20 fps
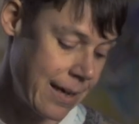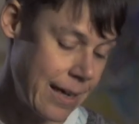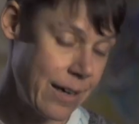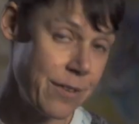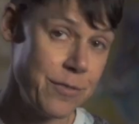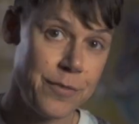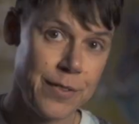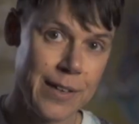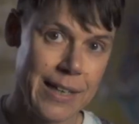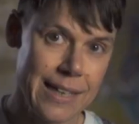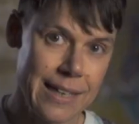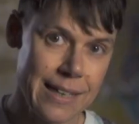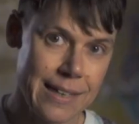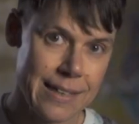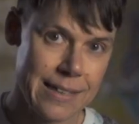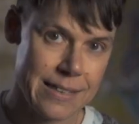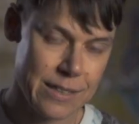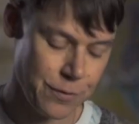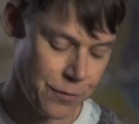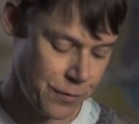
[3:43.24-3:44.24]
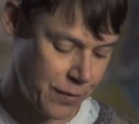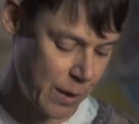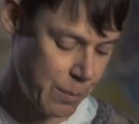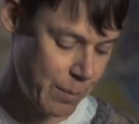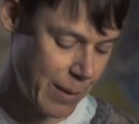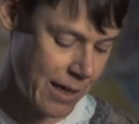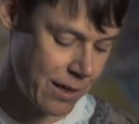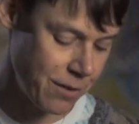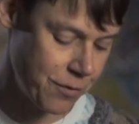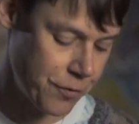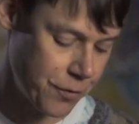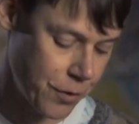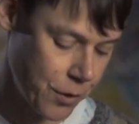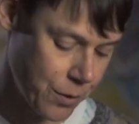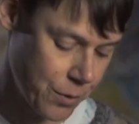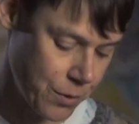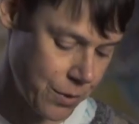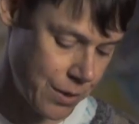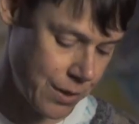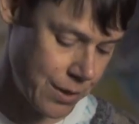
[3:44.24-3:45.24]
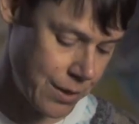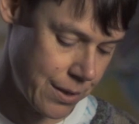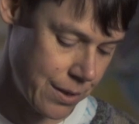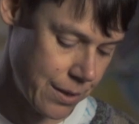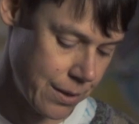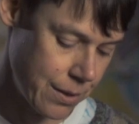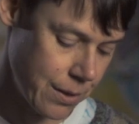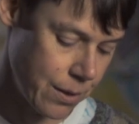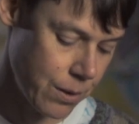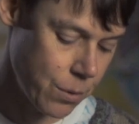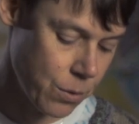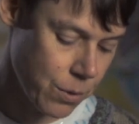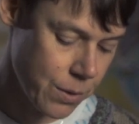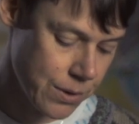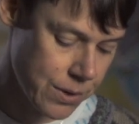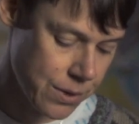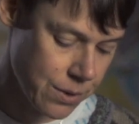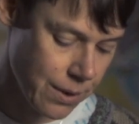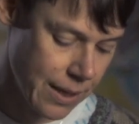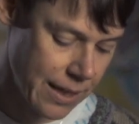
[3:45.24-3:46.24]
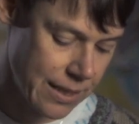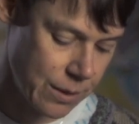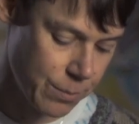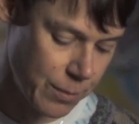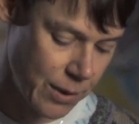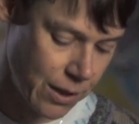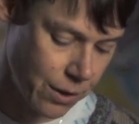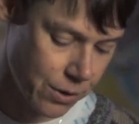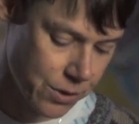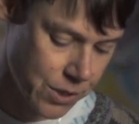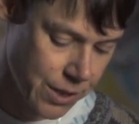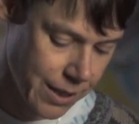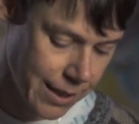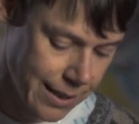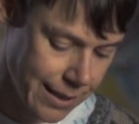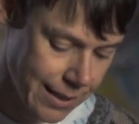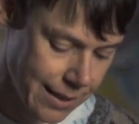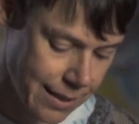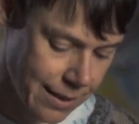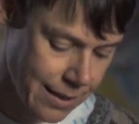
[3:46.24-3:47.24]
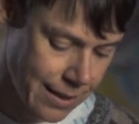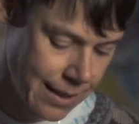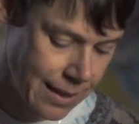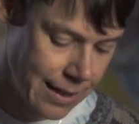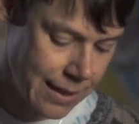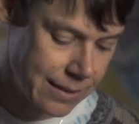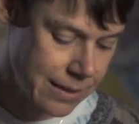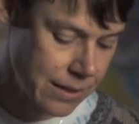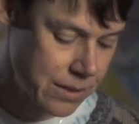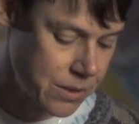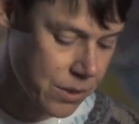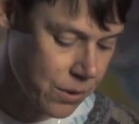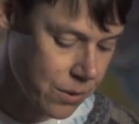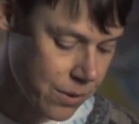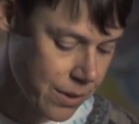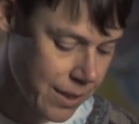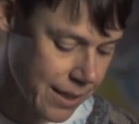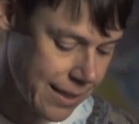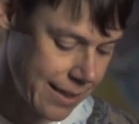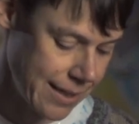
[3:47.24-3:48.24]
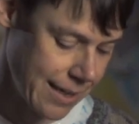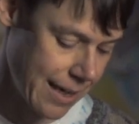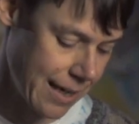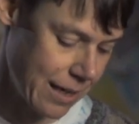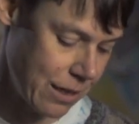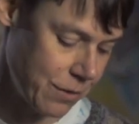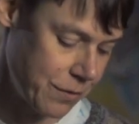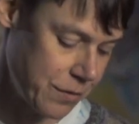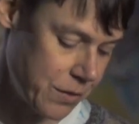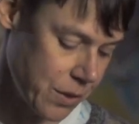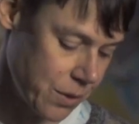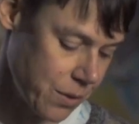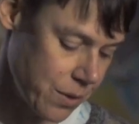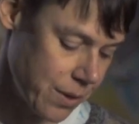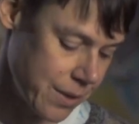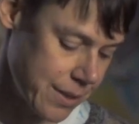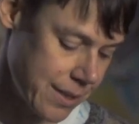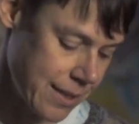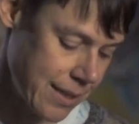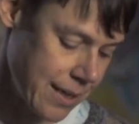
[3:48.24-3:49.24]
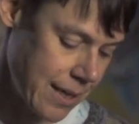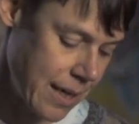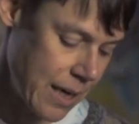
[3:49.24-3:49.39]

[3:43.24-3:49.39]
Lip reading: A filly is a female foal. Also, etymologically, the dog in the Isle of Dogs